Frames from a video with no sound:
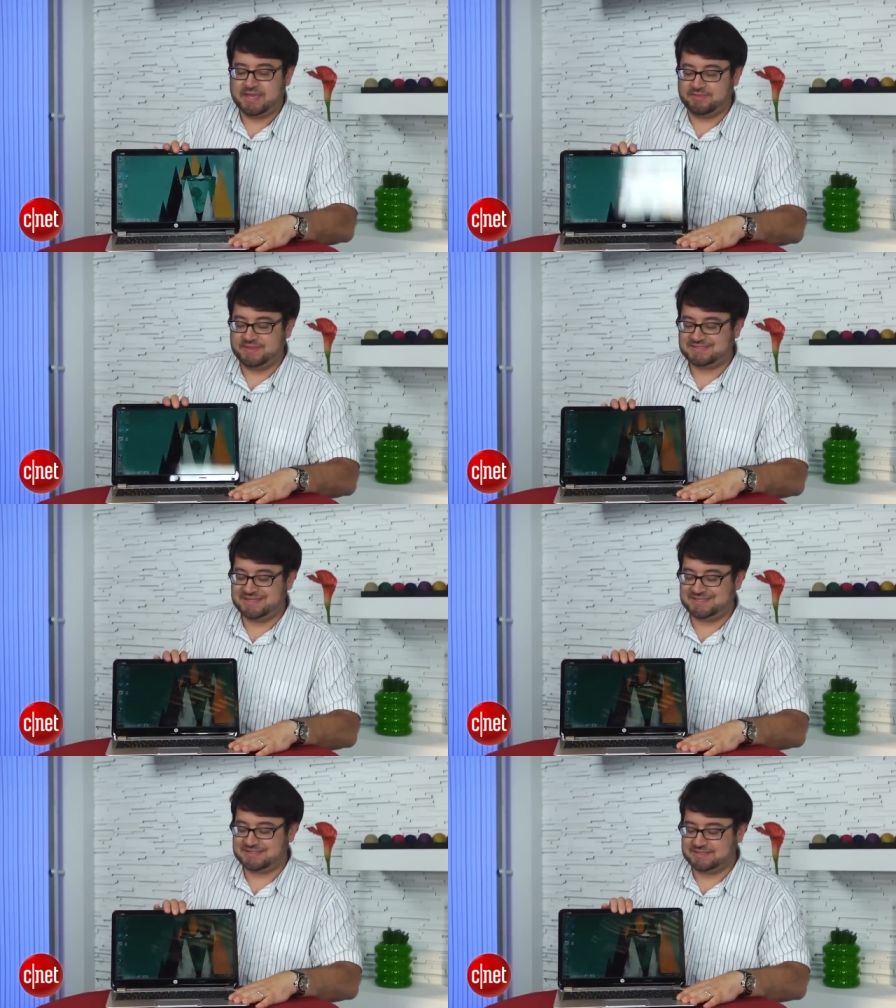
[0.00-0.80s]
In this
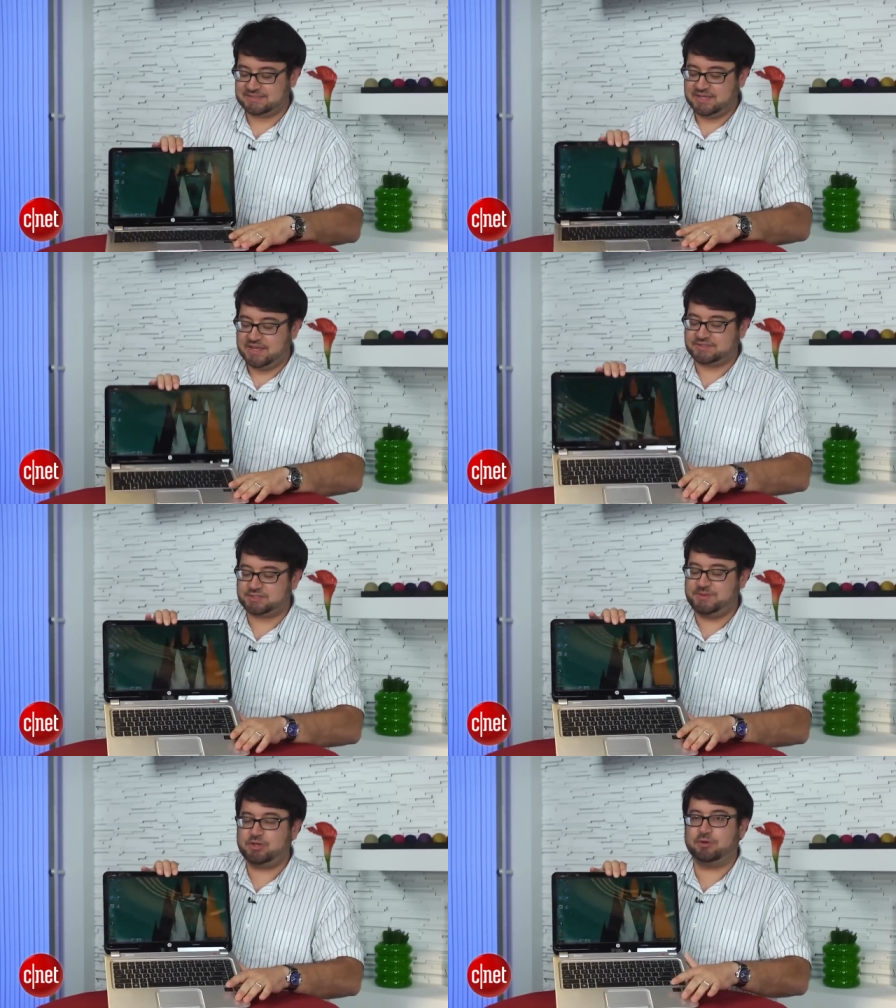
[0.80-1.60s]
instance, it's a
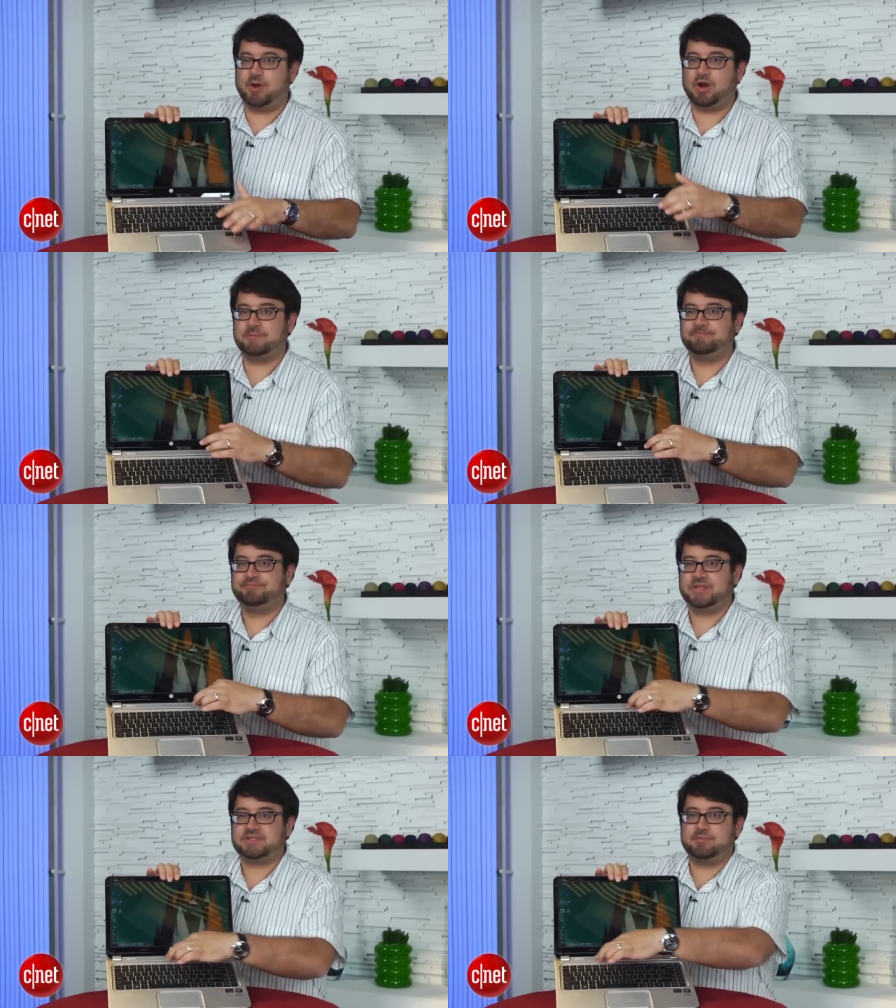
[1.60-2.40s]
speaker bar
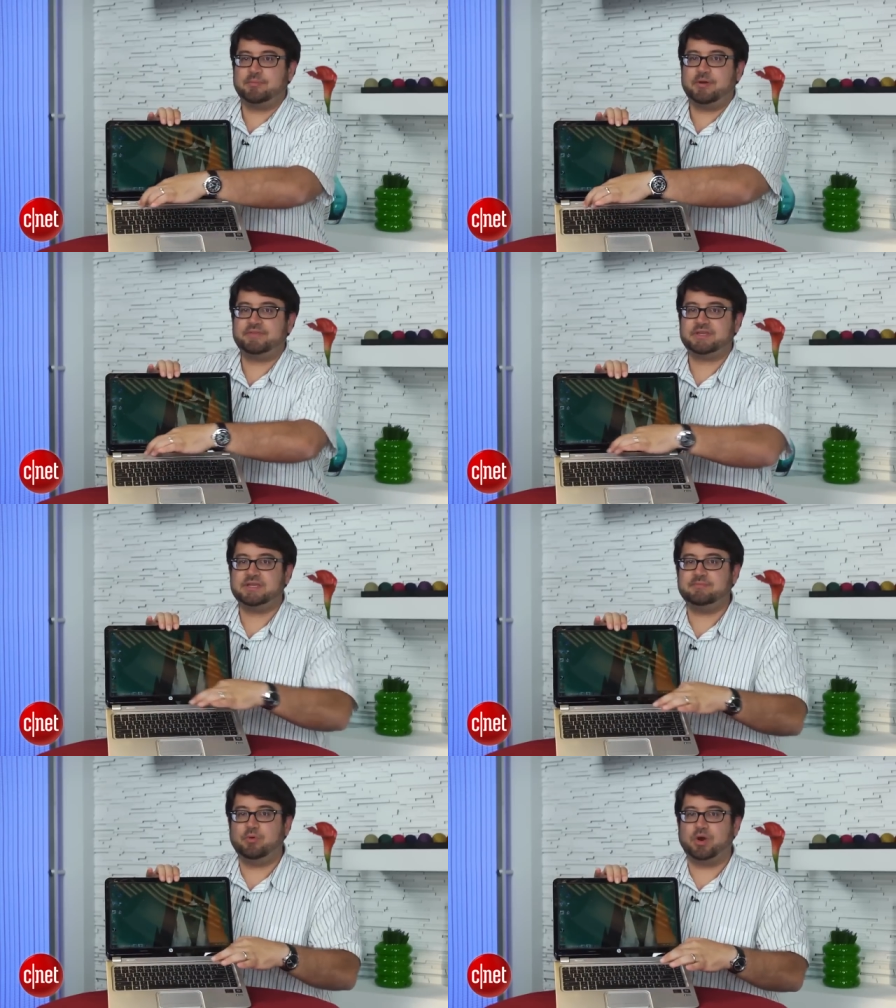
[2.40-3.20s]
that's up above the
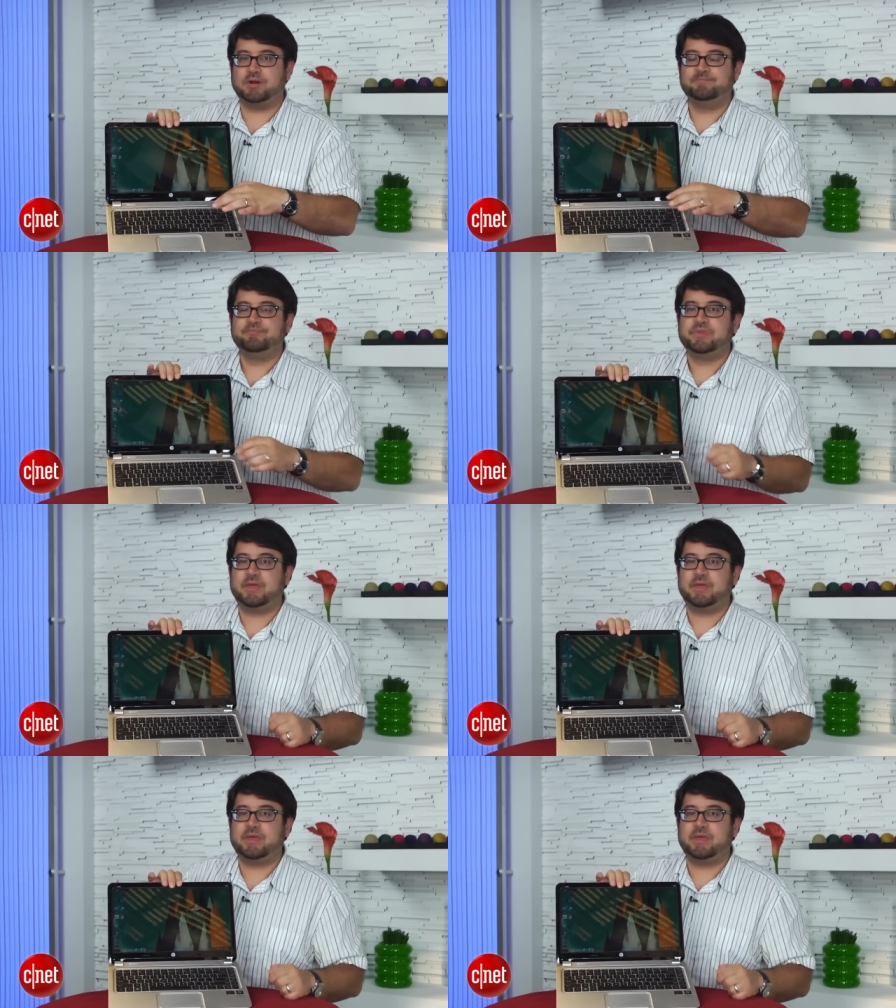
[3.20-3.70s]
keyboard